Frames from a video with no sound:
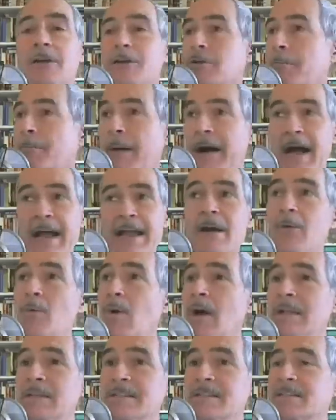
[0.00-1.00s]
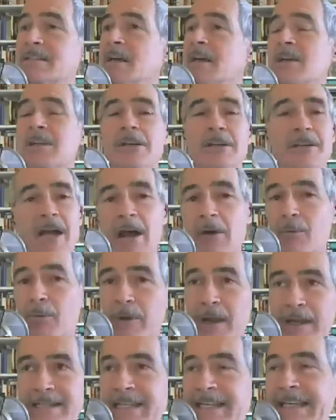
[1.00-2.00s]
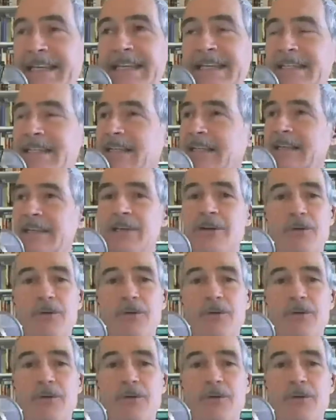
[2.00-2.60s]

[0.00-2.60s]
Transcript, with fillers: You buy it once, you're not renting it.